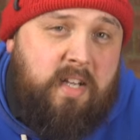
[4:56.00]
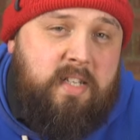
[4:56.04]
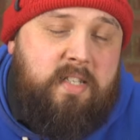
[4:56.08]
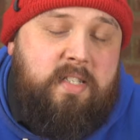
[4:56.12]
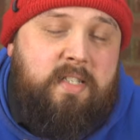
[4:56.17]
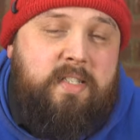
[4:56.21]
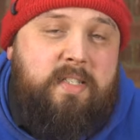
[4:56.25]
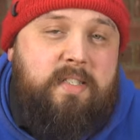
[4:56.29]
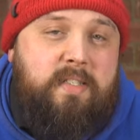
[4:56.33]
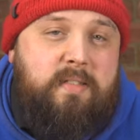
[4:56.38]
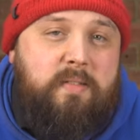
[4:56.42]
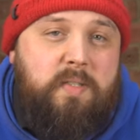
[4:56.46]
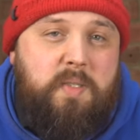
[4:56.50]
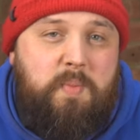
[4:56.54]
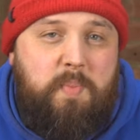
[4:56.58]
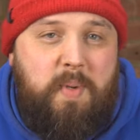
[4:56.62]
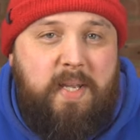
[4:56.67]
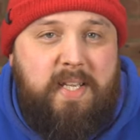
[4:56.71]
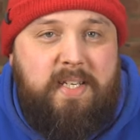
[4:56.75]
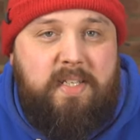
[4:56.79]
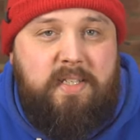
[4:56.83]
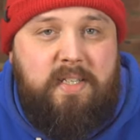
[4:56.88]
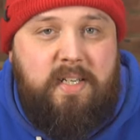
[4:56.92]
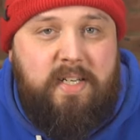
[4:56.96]
just
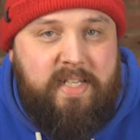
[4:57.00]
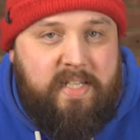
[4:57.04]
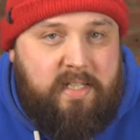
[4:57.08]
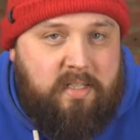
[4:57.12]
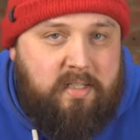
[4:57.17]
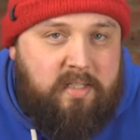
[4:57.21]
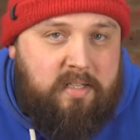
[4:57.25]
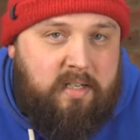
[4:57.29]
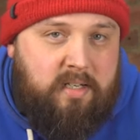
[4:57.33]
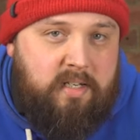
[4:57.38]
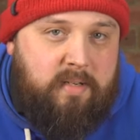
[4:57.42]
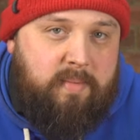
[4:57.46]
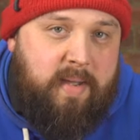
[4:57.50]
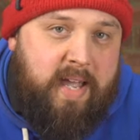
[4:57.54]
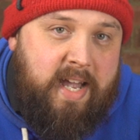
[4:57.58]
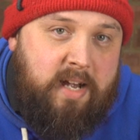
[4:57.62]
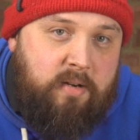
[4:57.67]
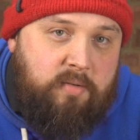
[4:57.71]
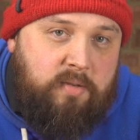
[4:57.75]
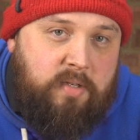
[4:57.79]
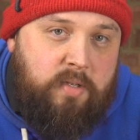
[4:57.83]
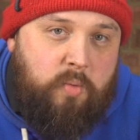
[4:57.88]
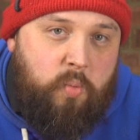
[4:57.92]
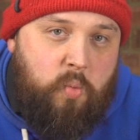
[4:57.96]
spend a little time
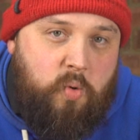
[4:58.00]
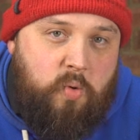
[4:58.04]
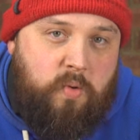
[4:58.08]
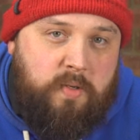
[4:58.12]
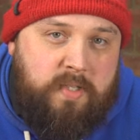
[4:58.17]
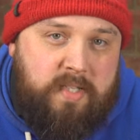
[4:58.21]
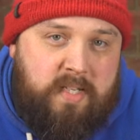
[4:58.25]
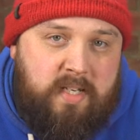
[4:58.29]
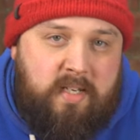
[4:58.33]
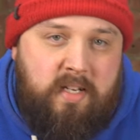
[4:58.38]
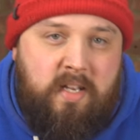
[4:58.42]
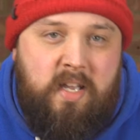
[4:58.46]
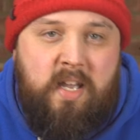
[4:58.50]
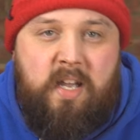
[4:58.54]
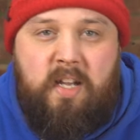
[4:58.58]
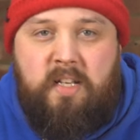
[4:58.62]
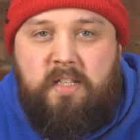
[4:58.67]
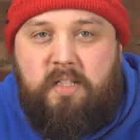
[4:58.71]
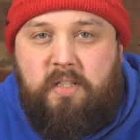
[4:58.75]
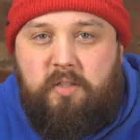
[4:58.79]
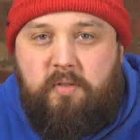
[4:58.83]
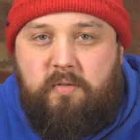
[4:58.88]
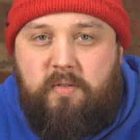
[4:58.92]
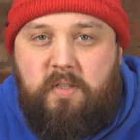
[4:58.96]
out of the water
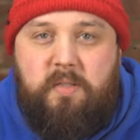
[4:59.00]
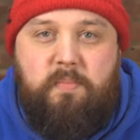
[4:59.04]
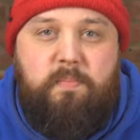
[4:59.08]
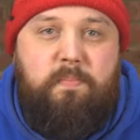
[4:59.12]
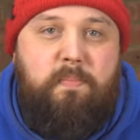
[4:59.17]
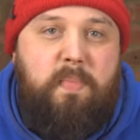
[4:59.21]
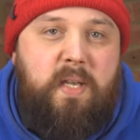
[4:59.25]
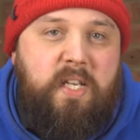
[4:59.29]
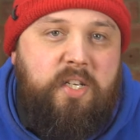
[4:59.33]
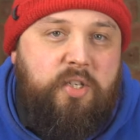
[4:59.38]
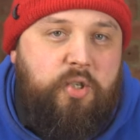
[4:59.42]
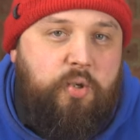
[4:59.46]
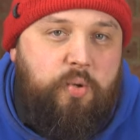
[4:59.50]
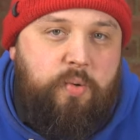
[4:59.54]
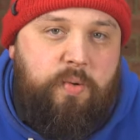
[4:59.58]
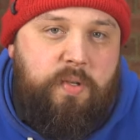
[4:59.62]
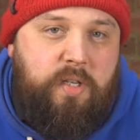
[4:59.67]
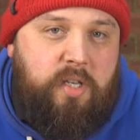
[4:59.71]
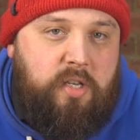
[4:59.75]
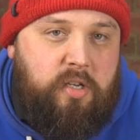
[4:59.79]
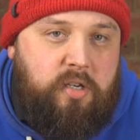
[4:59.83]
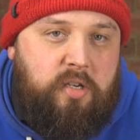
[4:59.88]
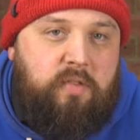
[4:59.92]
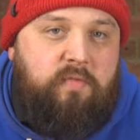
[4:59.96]
to just make sure
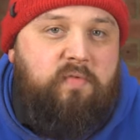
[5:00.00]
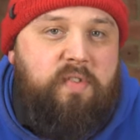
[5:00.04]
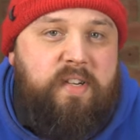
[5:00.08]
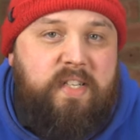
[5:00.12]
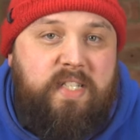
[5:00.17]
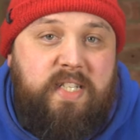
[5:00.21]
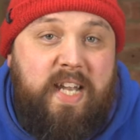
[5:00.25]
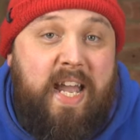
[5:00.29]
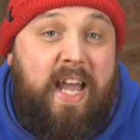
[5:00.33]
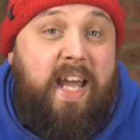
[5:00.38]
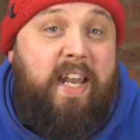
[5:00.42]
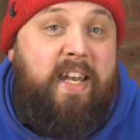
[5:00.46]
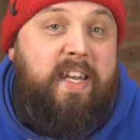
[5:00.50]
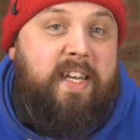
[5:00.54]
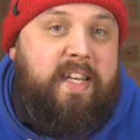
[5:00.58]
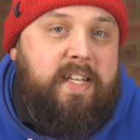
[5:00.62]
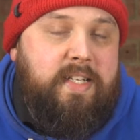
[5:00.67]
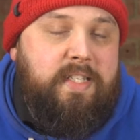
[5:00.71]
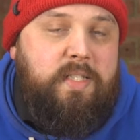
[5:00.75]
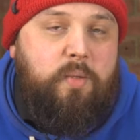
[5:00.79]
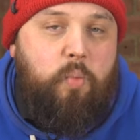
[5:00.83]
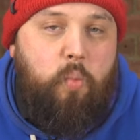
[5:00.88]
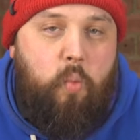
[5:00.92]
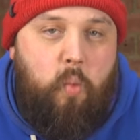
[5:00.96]
that you can reach at
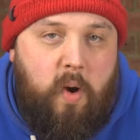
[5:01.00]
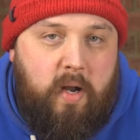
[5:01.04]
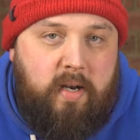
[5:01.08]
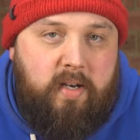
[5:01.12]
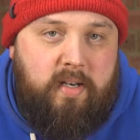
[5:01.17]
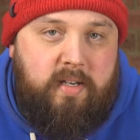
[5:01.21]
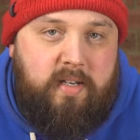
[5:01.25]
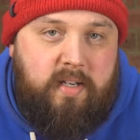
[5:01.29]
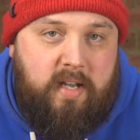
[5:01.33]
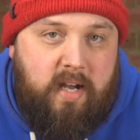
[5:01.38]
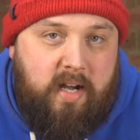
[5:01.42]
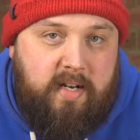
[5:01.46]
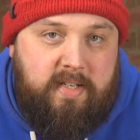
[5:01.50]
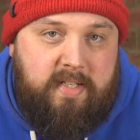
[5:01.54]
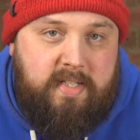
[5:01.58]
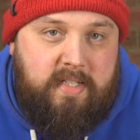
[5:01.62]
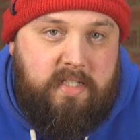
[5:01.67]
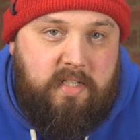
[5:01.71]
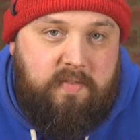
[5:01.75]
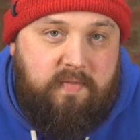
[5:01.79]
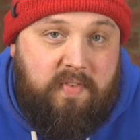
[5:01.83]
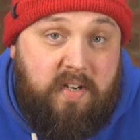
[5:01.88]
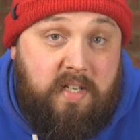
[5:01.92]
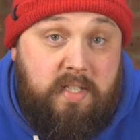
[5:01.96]
least one cutting
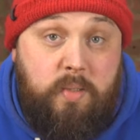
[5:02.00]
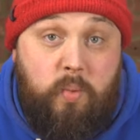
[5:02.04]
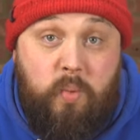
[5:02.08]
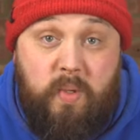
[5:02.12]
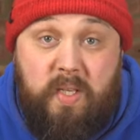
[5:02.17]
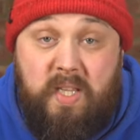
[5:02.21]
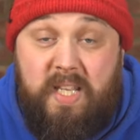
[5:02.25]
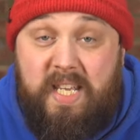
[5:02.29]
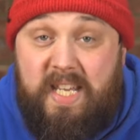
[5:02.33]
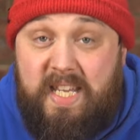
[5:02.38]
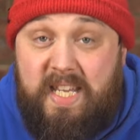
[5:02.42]
device with